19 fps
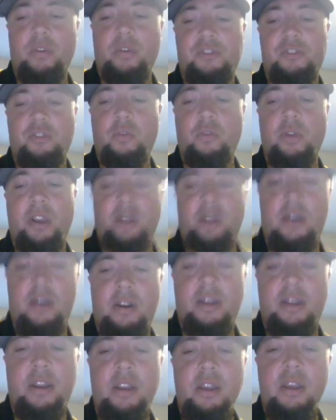in what's going
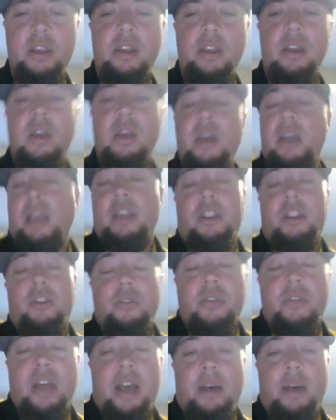on. And you
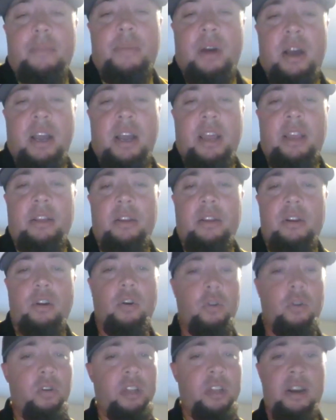do that by
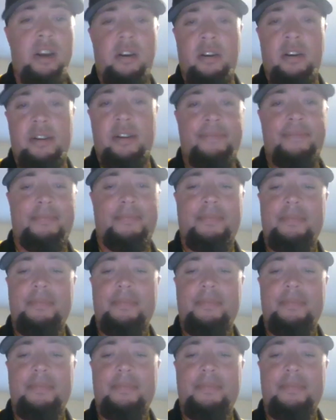early on,